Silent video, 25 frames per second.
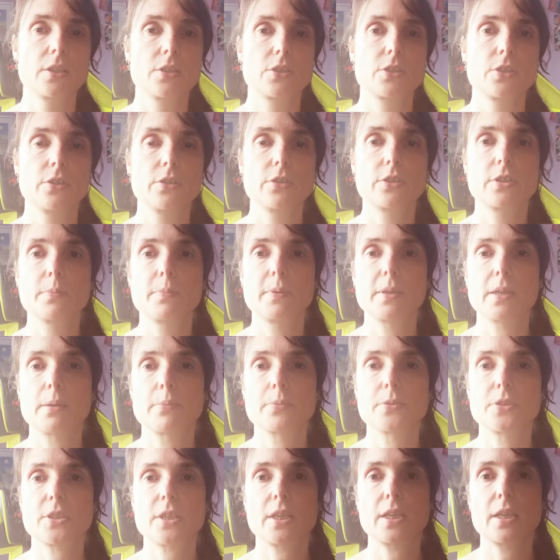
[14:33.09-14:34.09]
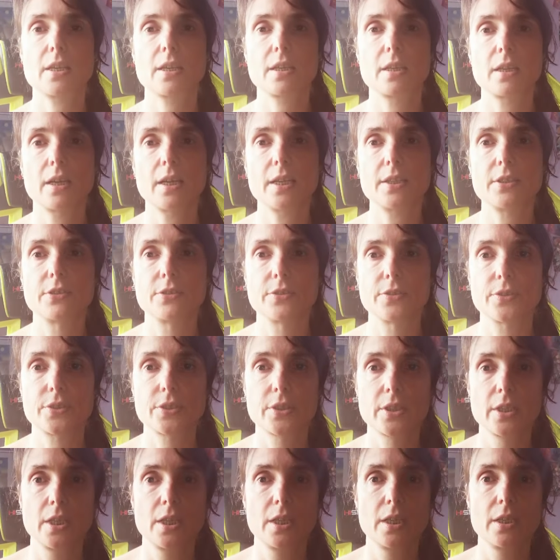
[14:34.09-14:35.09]
Choose to be able to hear
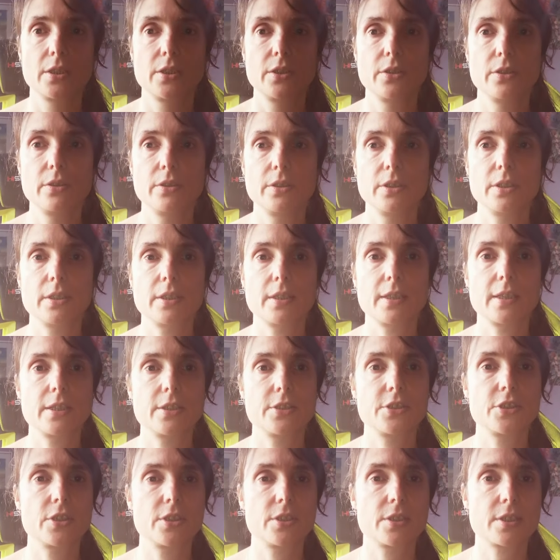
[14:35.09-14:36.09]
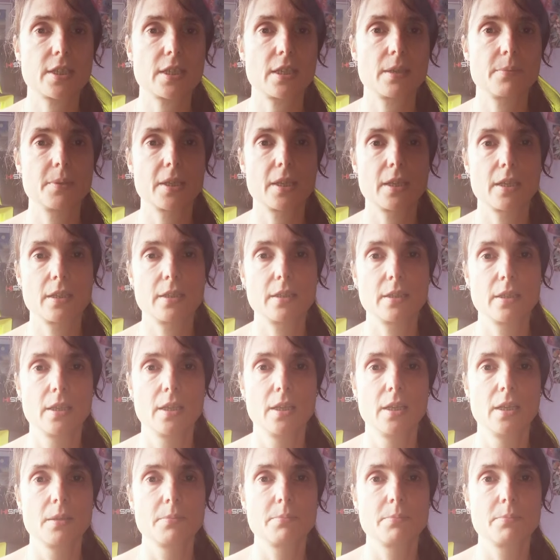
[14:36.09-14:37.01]
guidance. Union energy is coming in.